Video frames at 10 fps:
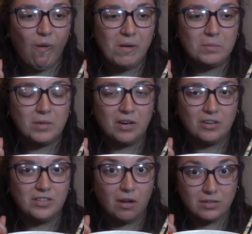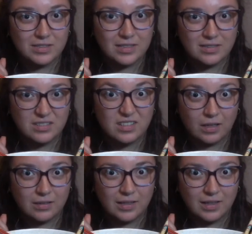but our dachshund,
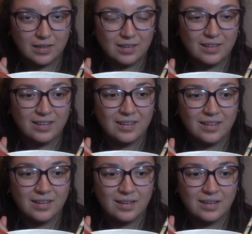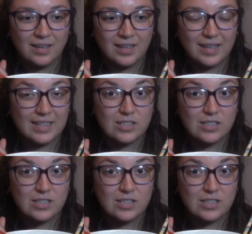Dudley, is